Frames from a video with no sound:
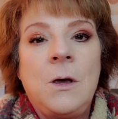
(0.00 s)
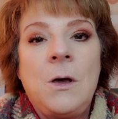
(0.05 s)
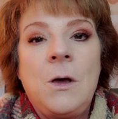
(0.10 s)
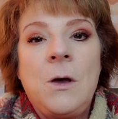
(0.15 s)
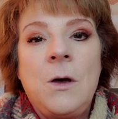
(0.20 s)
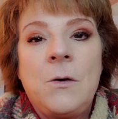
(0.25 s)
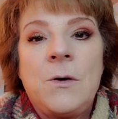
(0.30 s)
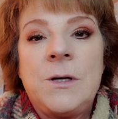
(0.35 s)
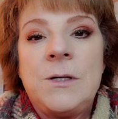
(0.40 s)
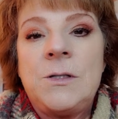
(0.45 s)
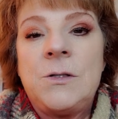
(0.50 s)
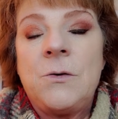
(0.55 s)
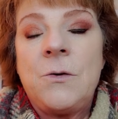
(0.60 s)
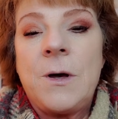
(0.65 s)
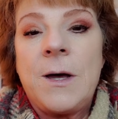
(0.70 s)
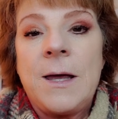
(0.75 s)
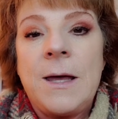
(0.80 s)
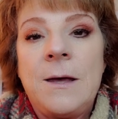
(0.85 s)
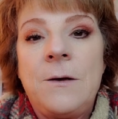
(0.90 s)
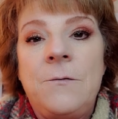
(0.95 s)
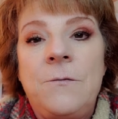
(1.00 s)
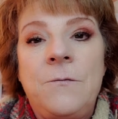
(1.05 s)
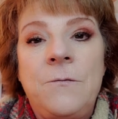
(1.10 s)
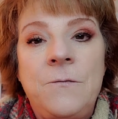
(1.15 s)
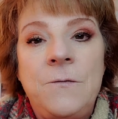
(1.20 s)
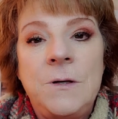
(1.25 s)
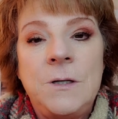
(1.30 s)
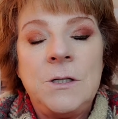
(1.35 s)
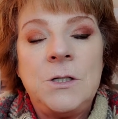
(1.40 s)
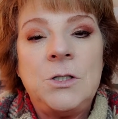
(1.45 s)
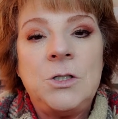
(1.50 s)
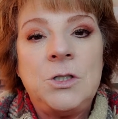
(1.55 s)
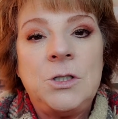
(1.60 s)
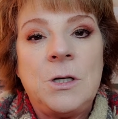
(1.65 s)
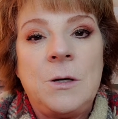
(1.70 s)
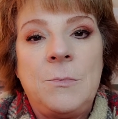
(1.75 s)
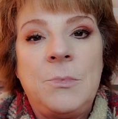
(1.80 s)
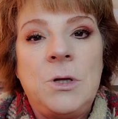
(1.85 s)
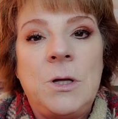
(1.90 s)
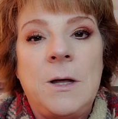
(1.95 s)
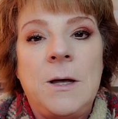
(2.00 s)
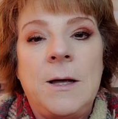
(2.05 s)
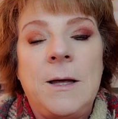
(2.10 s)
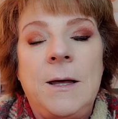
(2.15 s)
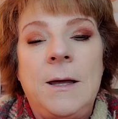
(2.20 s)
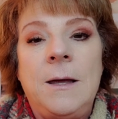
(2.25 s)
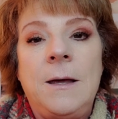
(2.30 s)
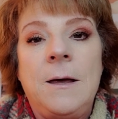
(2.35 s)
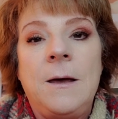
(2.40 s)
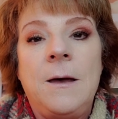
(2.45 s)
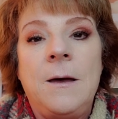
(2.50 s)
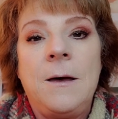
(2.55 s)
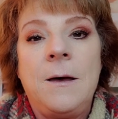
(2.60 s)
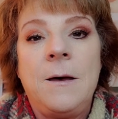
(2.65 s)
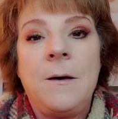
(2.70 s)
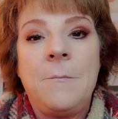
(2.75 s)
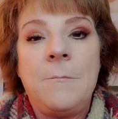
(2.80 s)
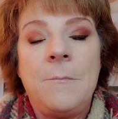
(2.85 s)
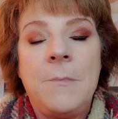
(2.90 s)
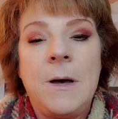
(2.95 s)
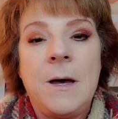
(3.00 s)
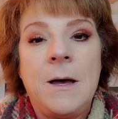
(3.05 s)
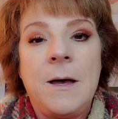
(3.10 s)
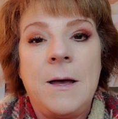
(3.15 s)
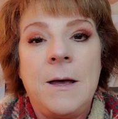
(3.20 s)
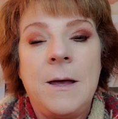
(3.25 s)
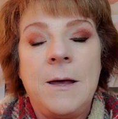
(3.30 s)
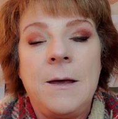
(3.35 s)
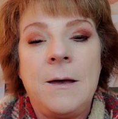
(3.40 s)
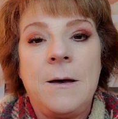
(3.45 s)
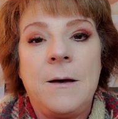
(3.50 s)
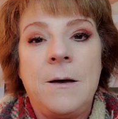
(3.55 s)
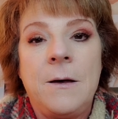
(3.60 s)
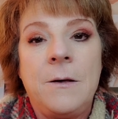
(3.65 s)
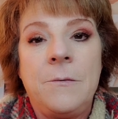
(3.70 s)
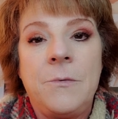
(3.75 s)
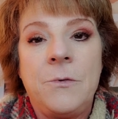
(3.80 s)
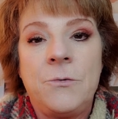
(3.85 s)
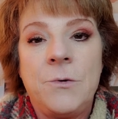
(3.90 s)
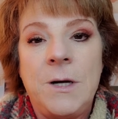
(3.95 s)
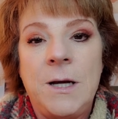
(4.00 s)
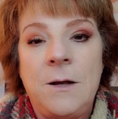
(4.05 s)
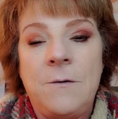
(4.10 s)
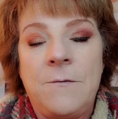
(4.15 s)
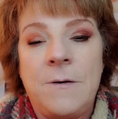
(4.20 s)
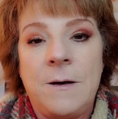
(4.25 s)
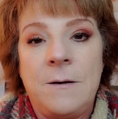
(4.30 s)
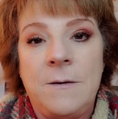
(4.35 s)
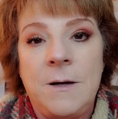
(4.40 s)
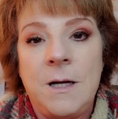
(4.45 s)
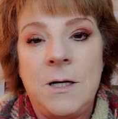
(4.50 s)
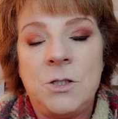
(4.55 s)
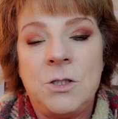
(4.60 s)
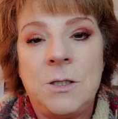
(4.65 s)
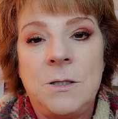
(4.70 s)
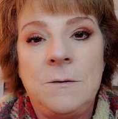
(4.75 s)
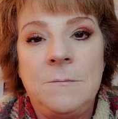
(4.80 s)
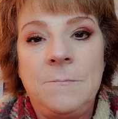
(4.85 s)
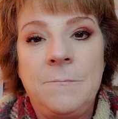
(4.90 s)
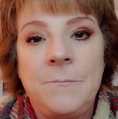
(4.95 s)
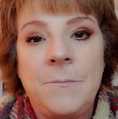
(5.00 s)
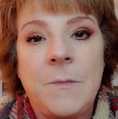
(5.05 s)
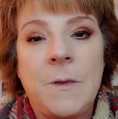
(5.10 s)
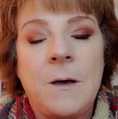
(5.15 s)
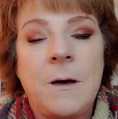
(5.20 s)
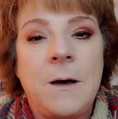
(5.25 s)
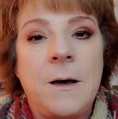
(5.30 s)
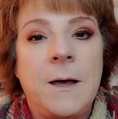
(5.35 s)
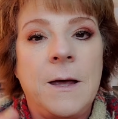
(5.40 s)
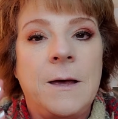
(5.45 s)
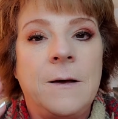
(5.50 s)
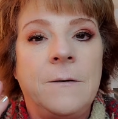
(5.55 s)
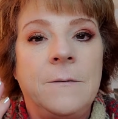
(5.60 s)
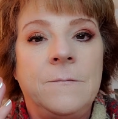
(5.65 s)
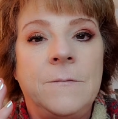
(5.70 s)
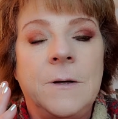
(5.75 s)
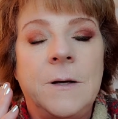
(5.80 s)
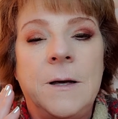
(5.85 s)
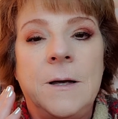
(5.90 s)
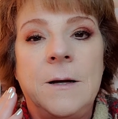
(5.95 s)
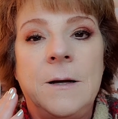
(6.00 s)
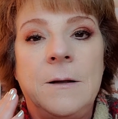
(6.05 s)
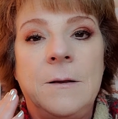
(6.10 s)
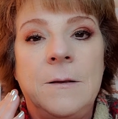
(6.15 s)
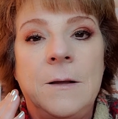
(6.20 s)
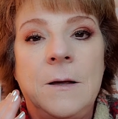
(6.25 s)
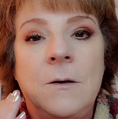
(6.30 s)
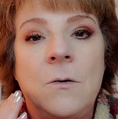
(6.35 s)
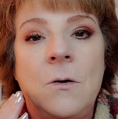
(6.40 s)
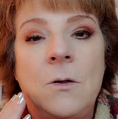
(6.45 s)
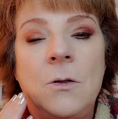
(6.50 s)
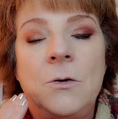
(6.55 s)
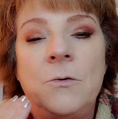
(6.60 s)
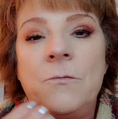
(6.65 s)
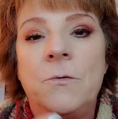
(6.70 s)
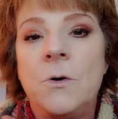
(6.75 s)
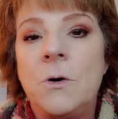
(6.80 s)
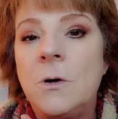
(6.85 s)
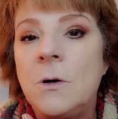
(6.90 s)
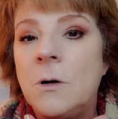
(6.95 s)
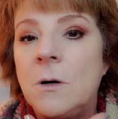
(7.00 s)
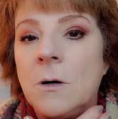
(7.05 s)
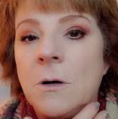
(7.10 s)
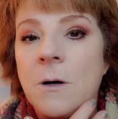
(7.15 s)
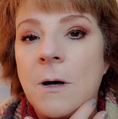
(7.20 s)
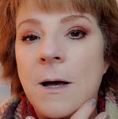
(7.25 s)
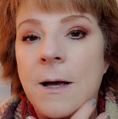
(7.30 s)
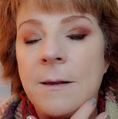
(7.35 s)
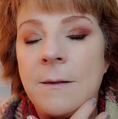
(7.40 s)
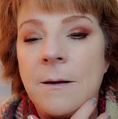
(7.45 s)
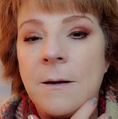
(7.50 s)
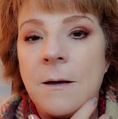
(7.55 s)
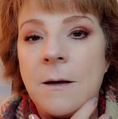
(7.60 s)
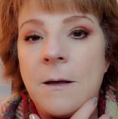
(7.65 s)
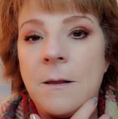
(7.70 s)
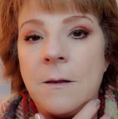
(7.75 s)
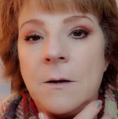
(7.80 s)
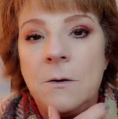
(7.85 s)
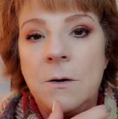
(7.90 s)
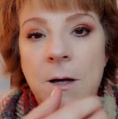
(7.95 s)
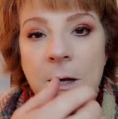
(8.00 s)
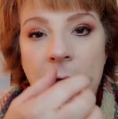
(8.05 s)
Okay, so I have finished applying my 3D foundation. I have done the all over highlight color,